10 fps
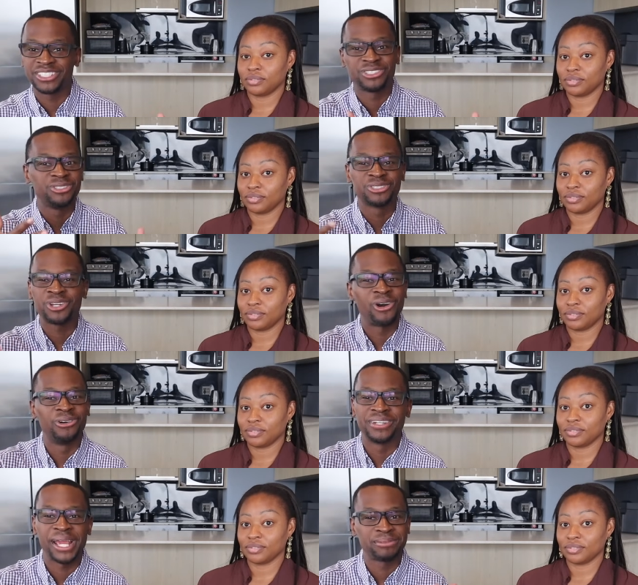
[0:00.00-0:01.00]
Speaker 1: just use
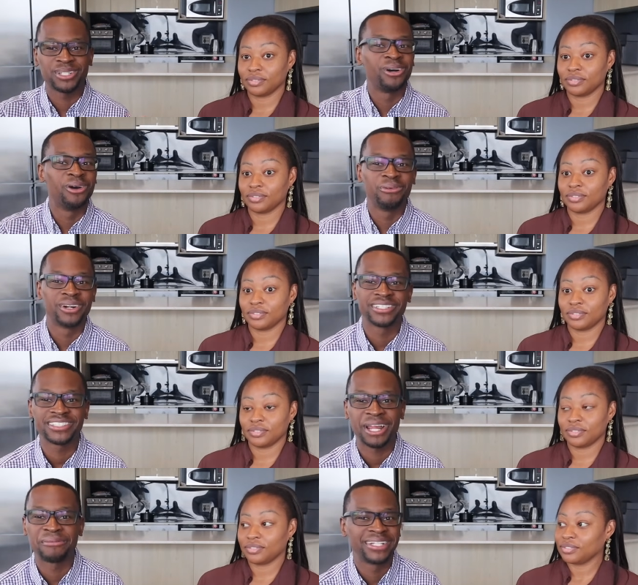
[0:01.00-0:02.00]
code names, the code words. because
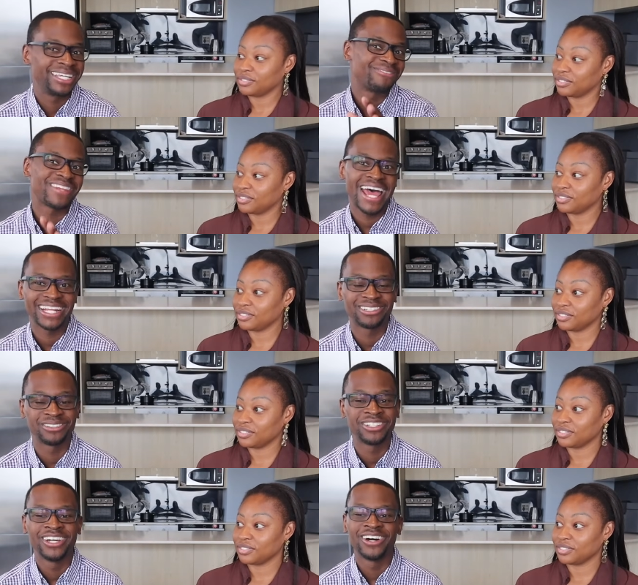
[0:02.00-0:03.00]
I don't want to get flagged
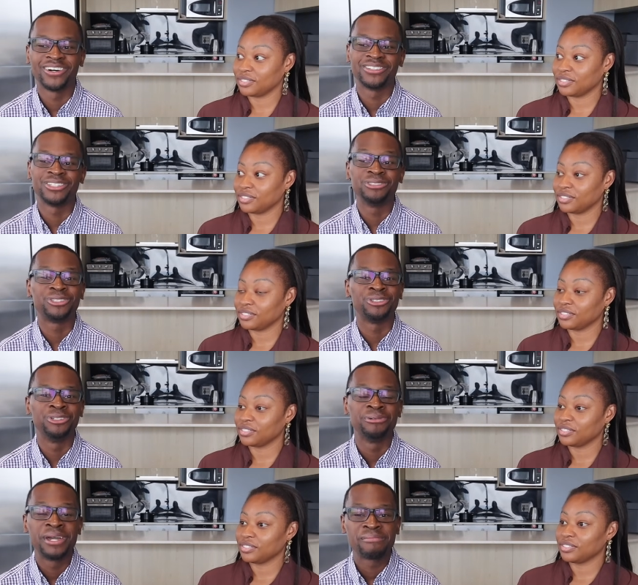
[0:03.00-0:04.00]
on on the
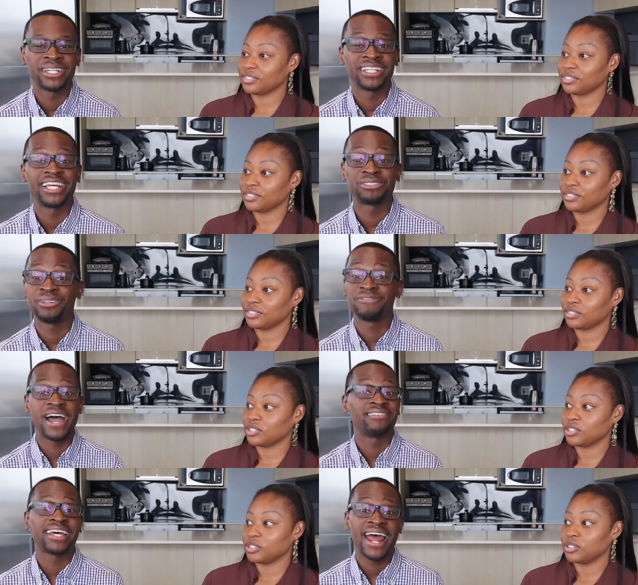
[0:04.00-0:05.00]
YouTube. But nonetheless, we
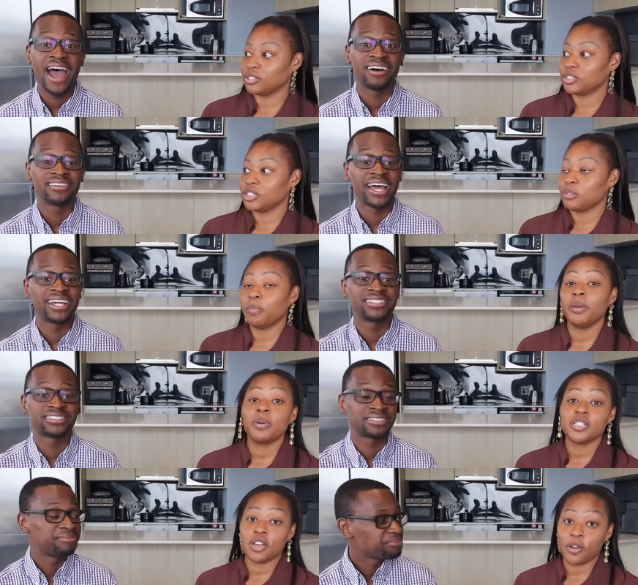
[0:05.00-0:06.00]
found that out. Like we
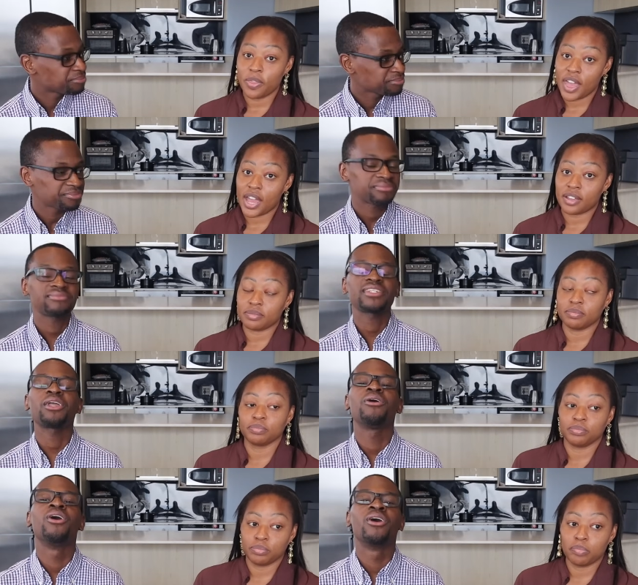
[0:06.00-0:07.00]
were
Speaker 2: told that.
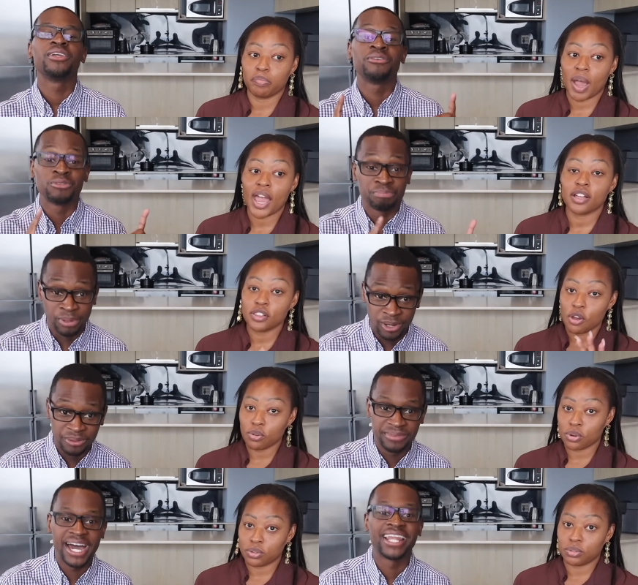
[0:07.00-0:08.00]
Speaker 1: Buy Boom.
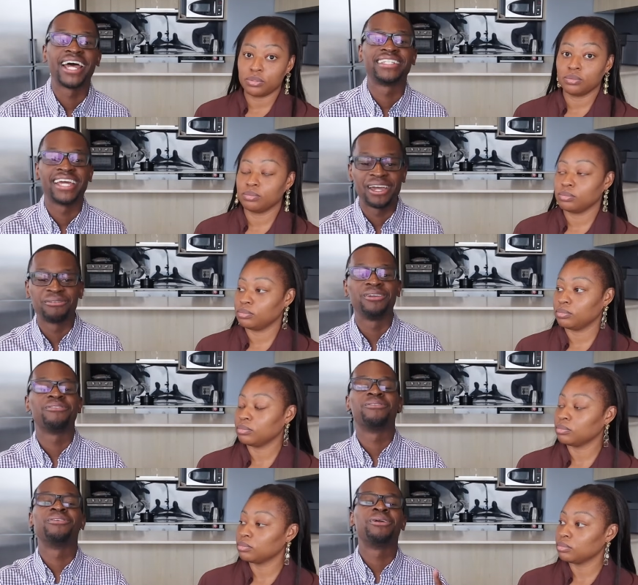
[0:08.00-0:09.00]
Local. I like that.
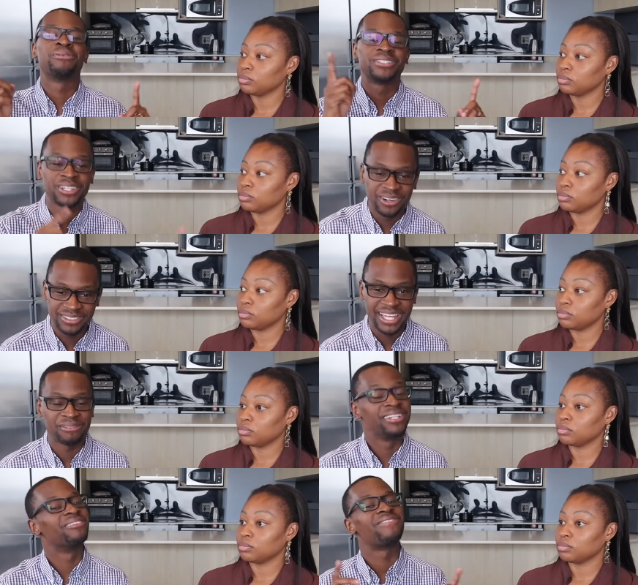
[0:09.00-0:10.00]
We we were told that.
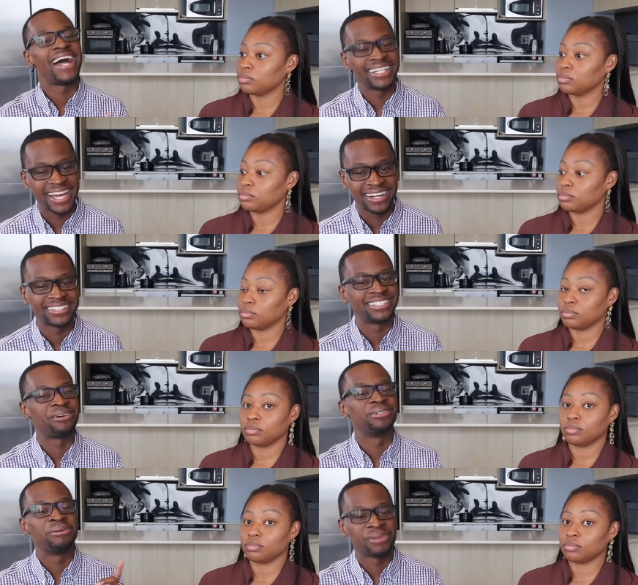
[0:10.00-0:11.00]
We didn't find out because that
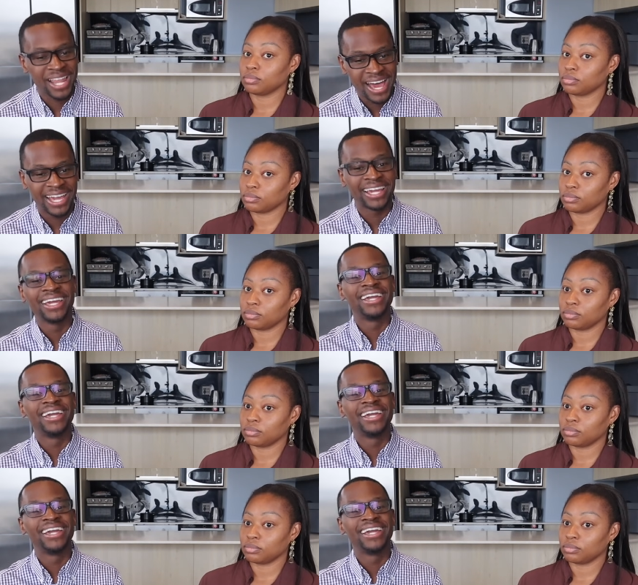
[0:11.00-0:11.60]
would imply